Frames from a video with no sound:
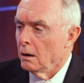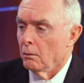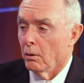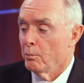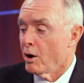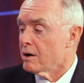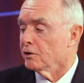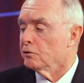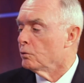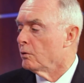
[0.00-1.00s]
Well, part
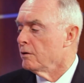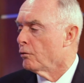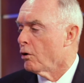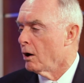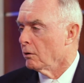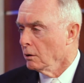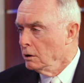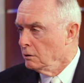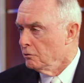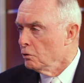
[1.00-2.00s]
of it's a
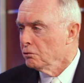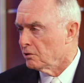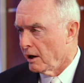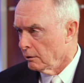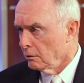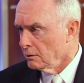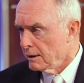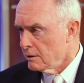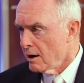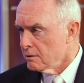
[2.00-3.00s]
24-hour news cycle.
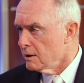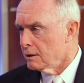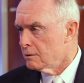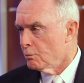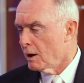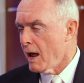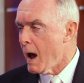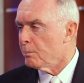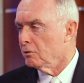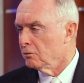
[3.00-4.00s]
And, you know, I think what
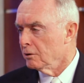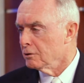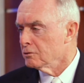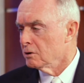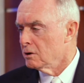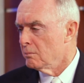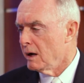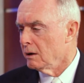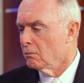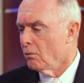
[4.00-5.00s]
happens is the
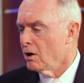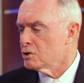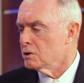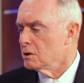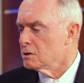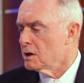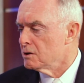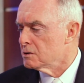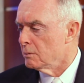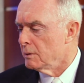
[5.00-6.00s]
debate in Washington
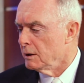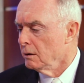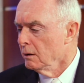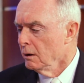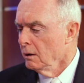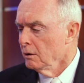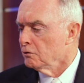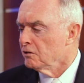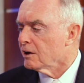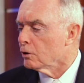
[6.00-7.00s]
tends to be
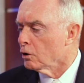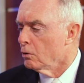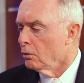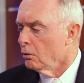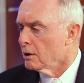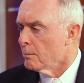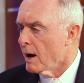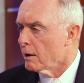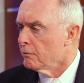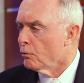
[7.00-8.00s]
cyclical on
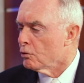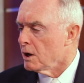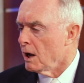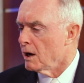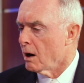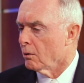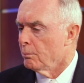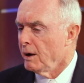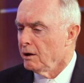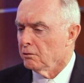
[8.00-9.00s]
about a 48-hour
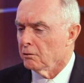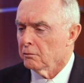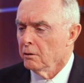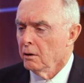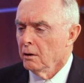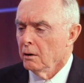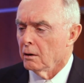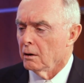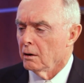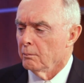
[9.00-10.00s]
basis.
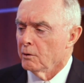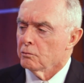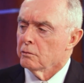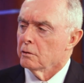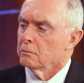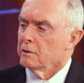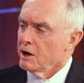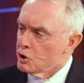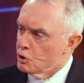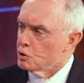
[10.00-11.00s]
But the
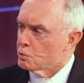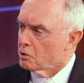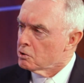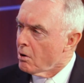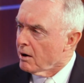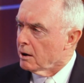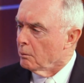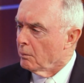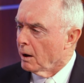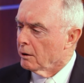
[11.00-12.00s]
issues we're talking
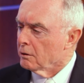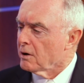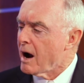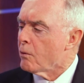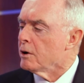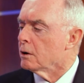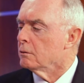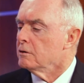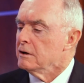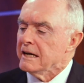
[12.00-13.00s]
about is how are we going to
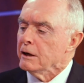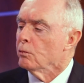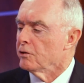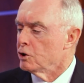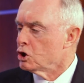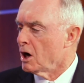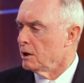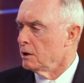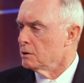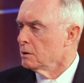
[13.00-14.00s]
deal with the
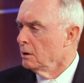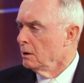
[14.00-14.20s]
Chinese